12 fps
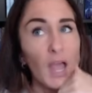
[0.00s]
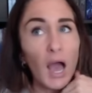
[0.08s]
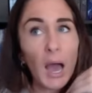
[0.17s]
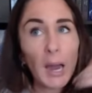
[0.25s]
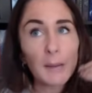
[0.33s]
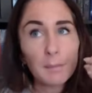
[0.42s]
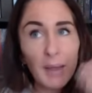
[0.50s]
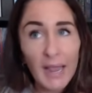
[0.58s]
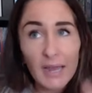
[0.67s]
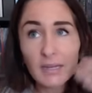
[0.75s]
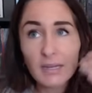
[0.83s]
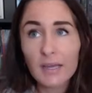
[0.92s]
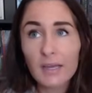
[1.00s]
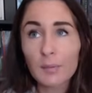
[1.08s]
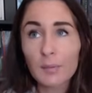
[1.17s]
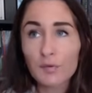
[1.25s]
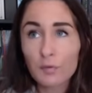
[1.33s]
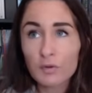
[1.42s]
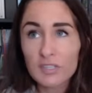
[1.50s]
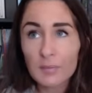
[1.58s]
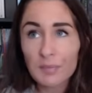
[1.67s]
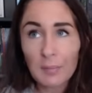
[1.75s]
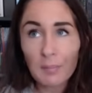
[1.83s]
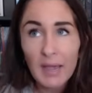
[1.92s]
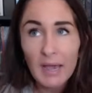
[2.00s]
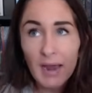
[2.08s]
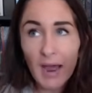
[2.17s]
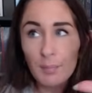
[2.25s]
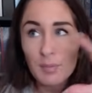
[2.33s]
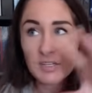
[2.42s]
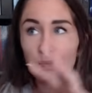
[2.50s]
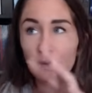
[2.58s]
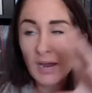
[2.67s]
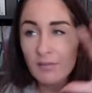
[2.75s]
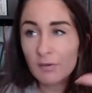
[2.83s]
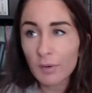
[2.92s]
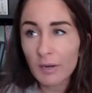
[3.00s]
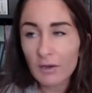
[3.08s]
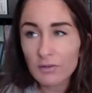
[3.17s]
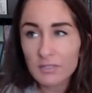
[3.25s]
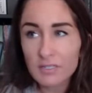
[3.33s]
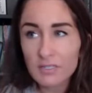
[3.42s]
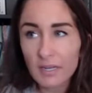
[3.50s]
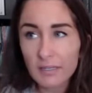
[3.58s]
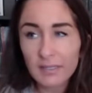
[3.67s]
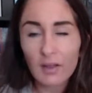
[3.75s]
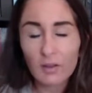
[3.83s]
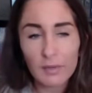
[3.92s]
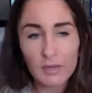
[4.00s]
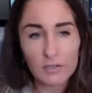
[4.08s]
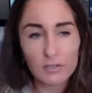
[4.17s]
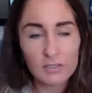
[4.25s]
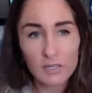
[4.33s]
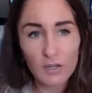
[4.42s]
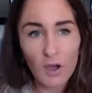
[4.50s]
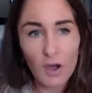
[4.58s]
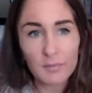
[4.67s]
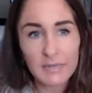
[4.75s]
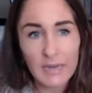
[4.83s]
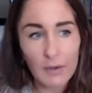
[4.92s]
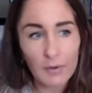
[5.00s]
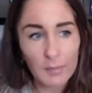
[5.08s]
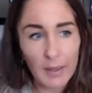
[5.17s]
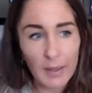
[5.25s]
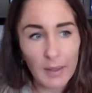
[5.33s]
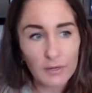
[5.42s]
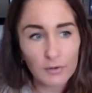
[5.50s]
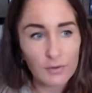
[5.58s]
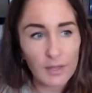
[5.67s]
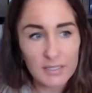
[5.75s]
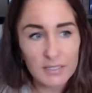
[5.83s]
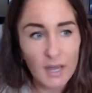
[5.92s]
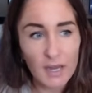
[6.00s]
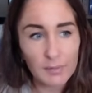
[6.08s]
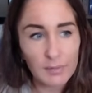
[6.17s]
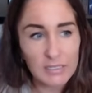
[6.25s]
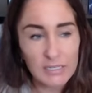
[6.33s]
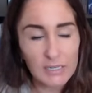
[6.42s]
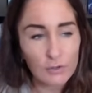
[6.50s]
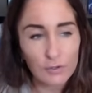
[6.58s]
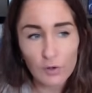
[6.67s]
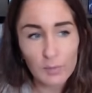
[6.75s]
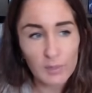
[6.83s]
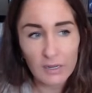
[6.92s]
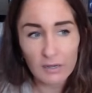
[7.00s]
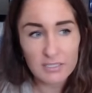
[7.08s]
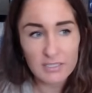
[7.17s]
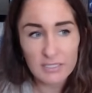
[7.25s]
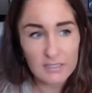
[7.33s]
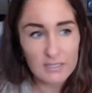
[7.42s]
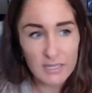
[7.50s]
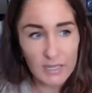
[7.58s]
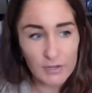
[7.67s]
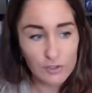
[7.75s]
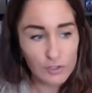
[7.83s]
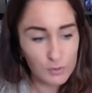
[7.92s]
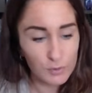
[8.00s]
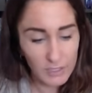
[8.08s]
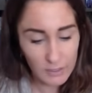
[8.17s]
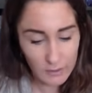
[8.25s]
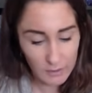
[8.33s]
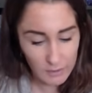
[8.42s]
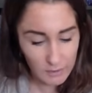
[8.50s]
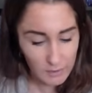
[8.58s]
I'm panicking before something bad happens, but everyone else is like telling me to calm down about it, or that it's not a big deal, or nobody else sees the issue here.